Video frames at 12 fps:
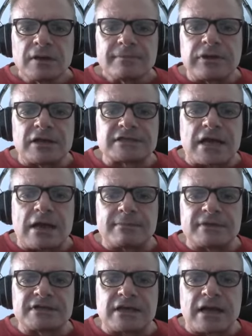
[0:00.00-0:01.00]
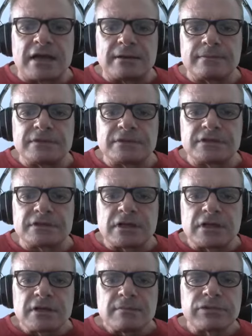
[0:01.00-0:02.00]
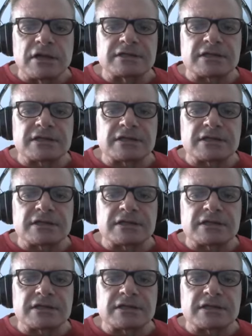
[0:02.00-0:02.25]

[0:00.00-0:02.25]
Plus common signs, plus